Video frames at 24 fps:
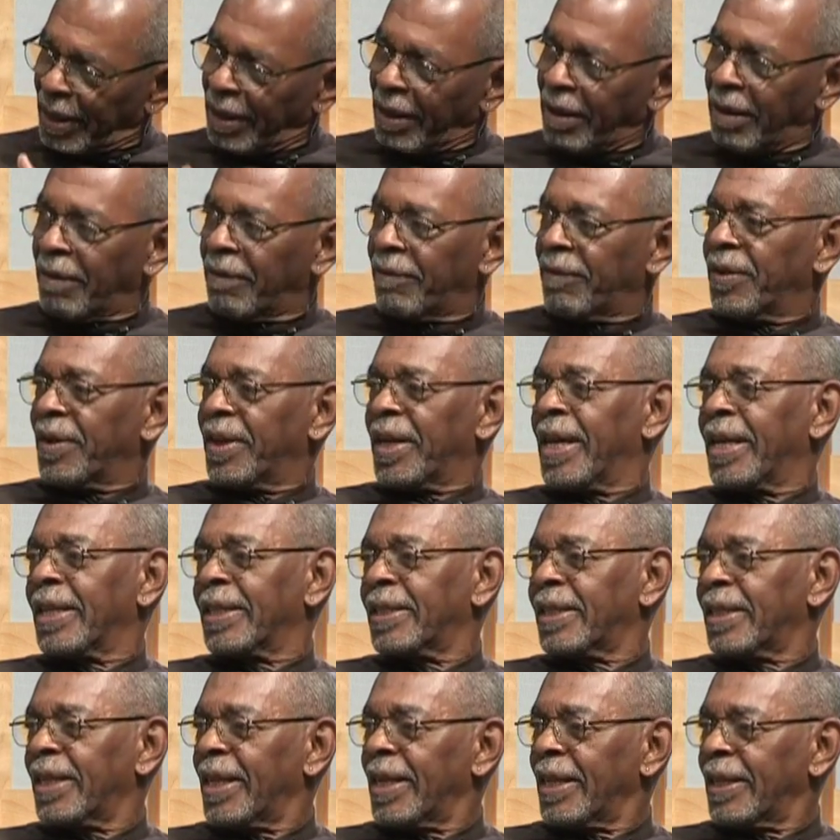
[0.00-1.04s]
of the United
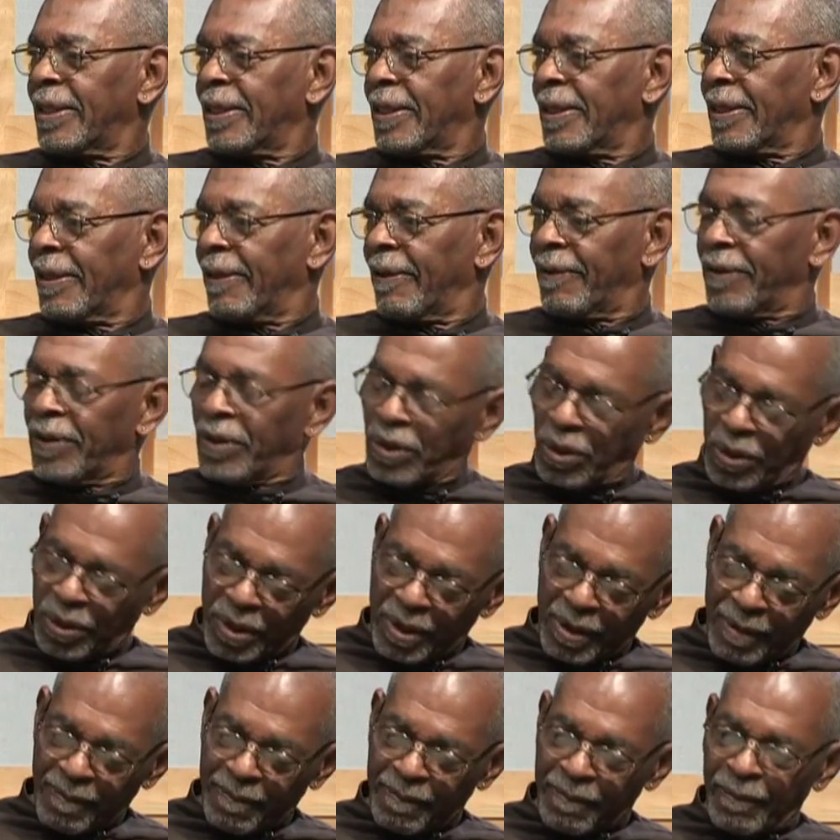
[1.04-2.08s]
States,
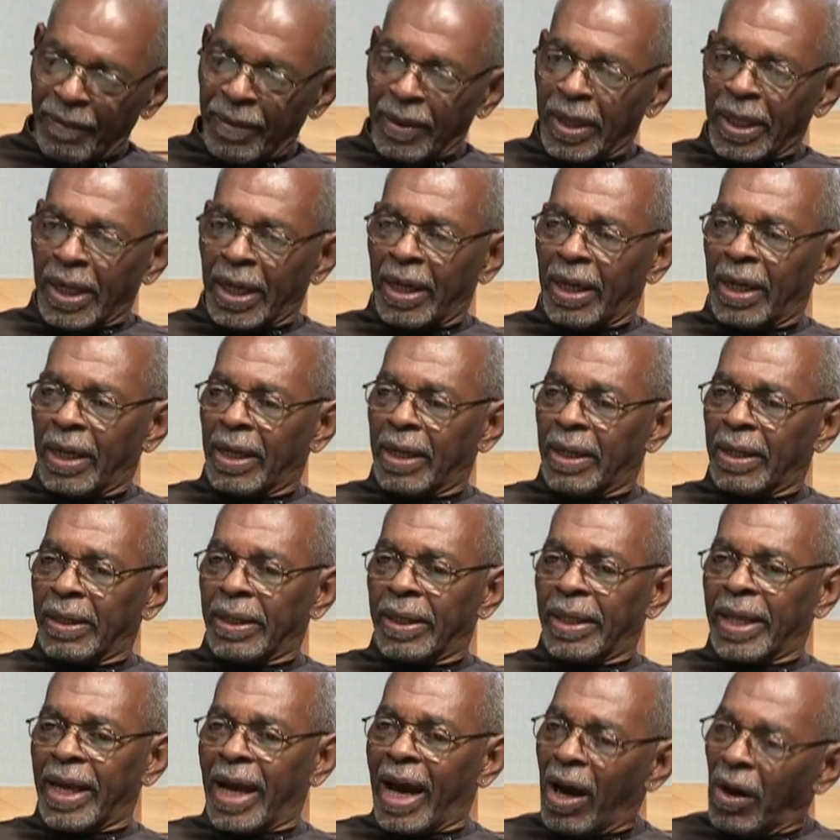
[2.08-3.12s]
Europe,
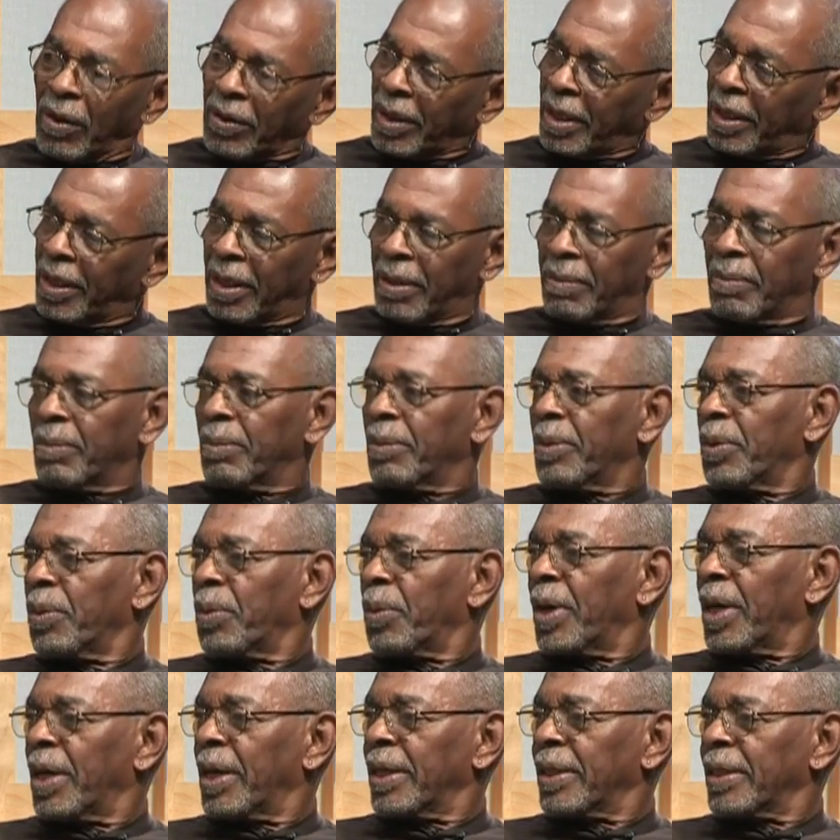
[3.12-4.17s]
the outcome
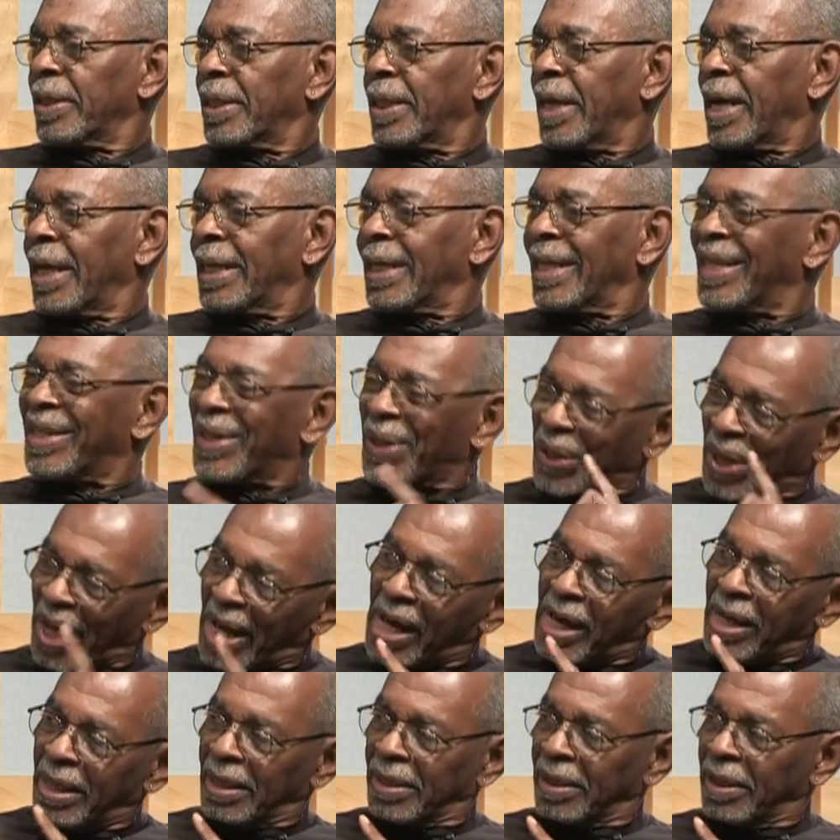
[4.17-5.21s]
was that
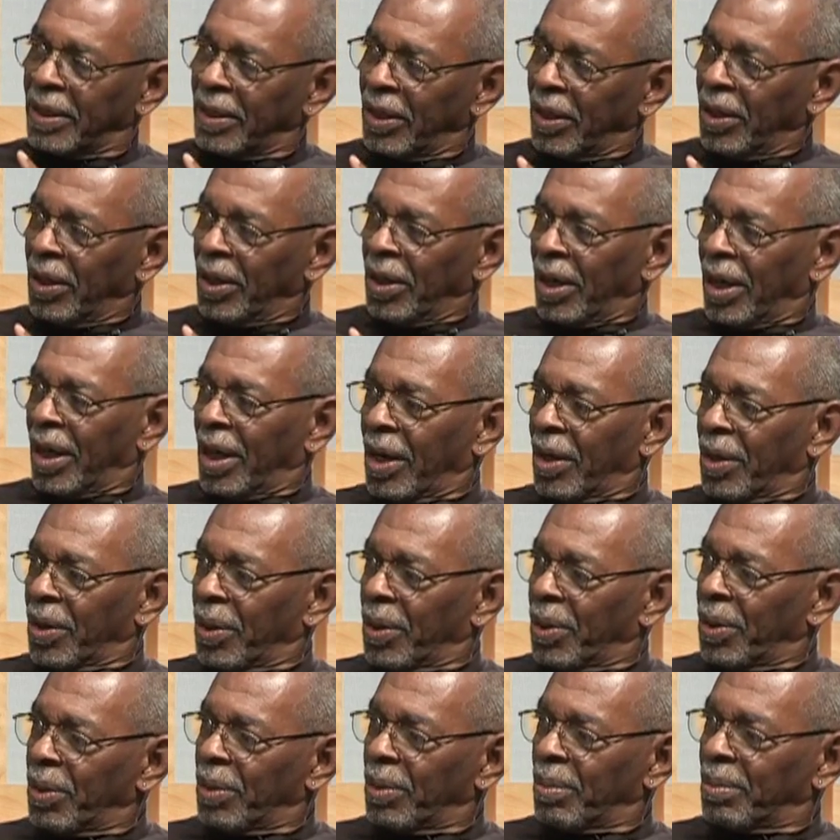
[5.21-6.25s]
Iran,
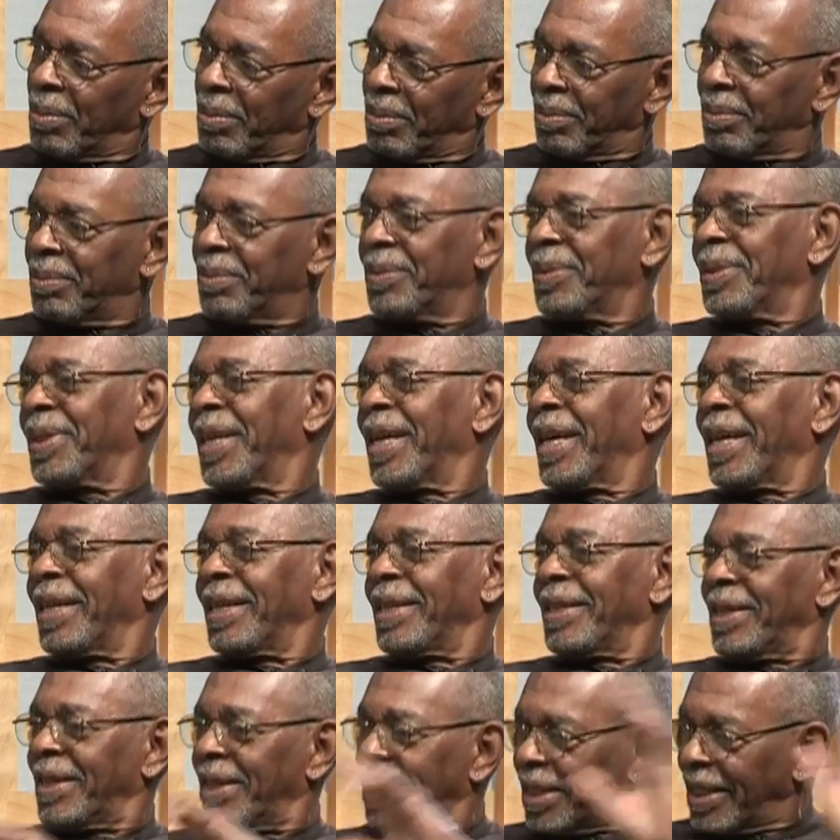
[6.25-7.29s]
whom they
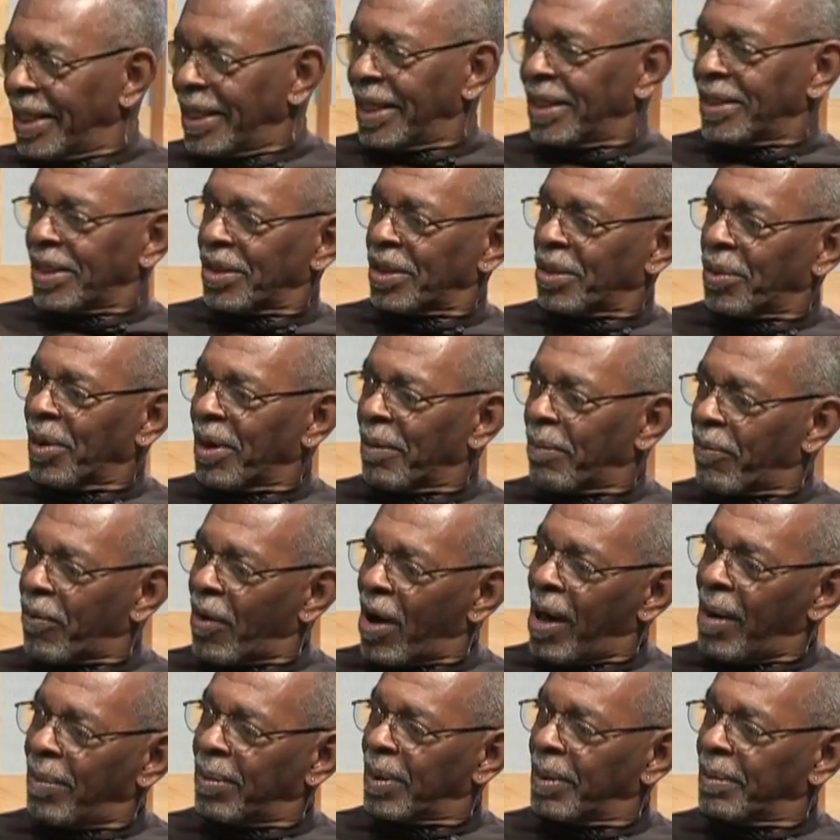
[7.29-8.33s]
see as this great
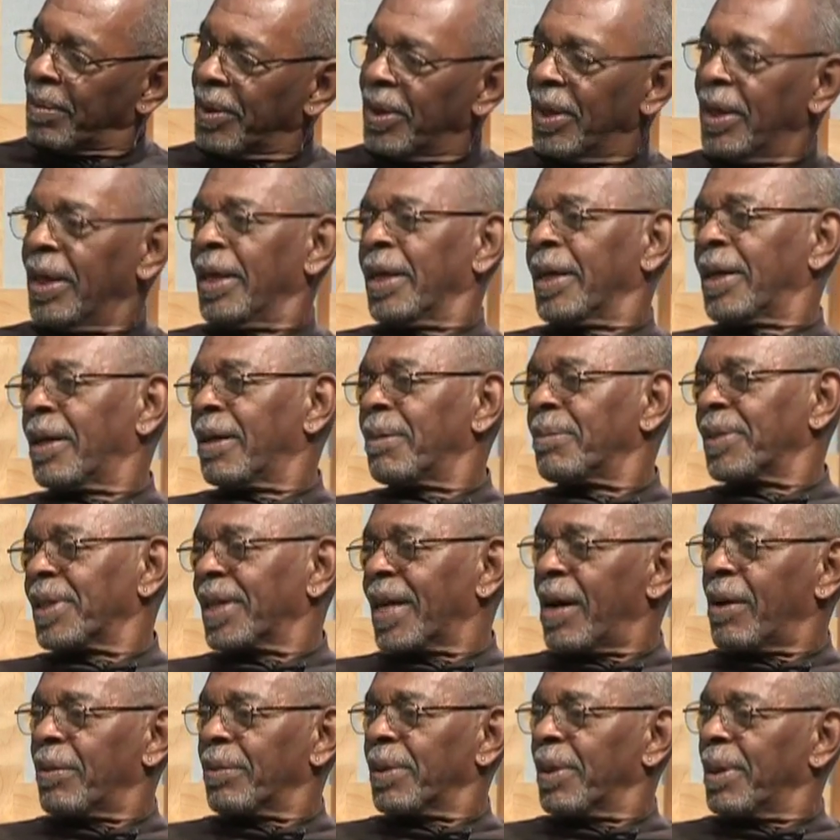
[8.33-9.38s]
problem, comes
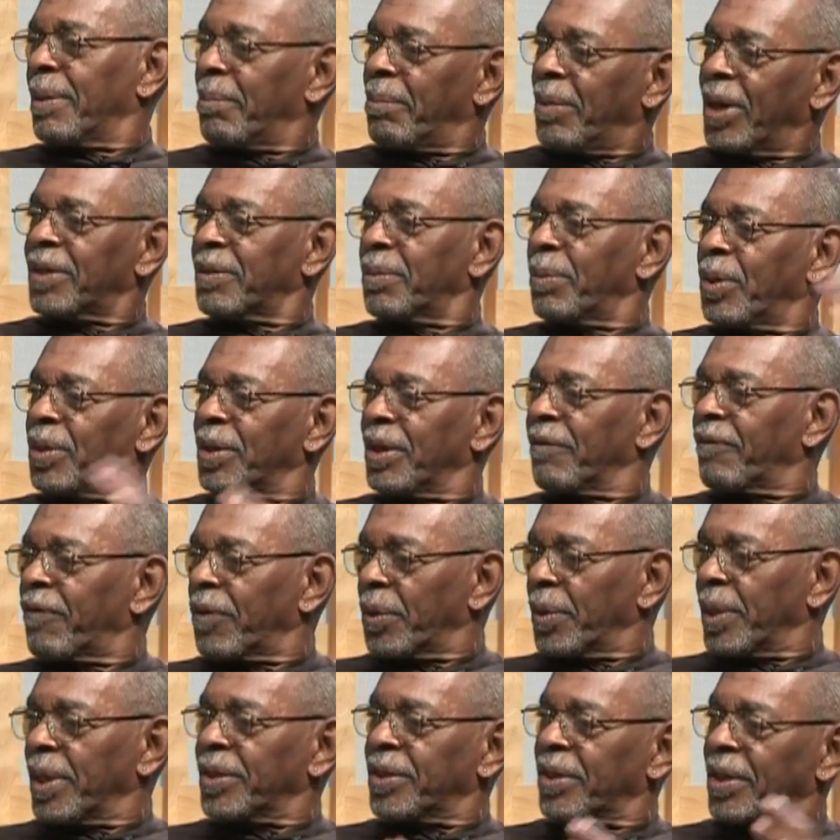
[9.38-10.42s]
out much more
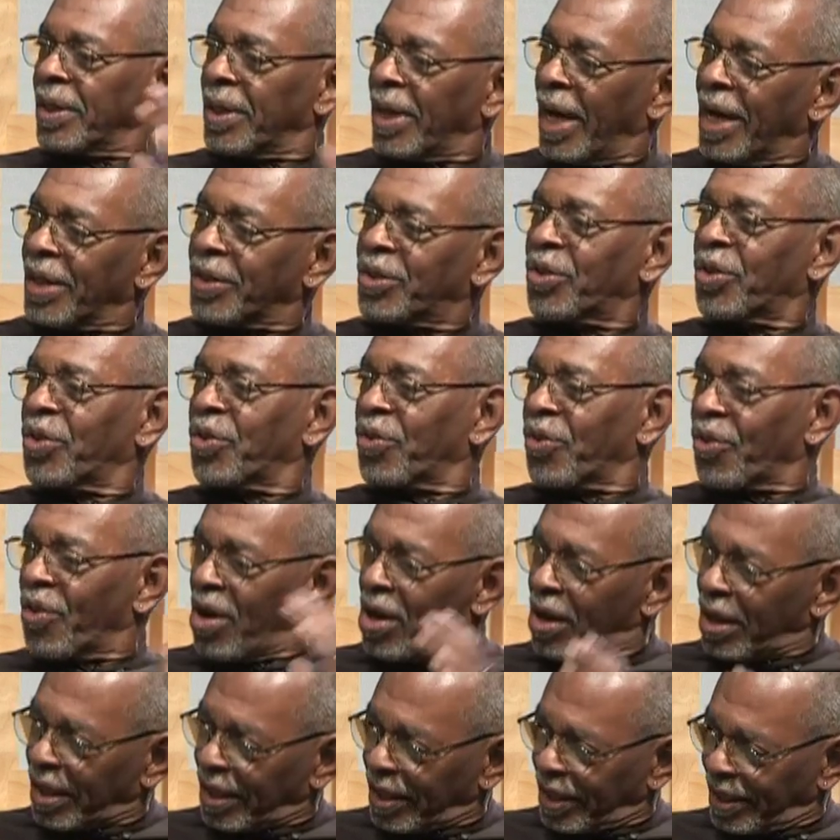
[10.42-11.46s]
influential and
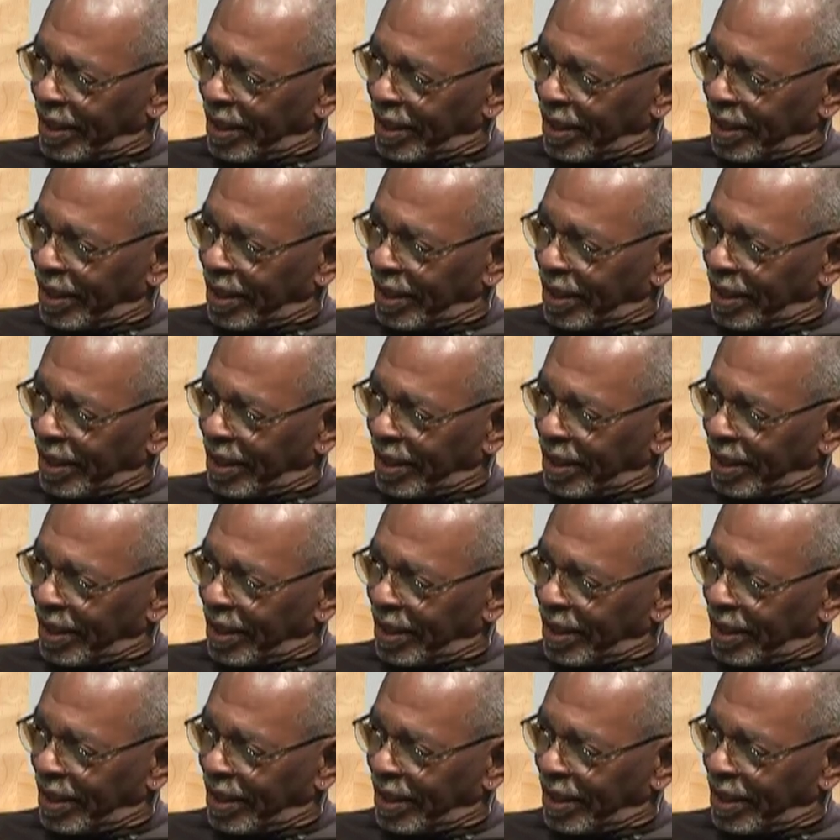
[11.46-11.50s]
stronger.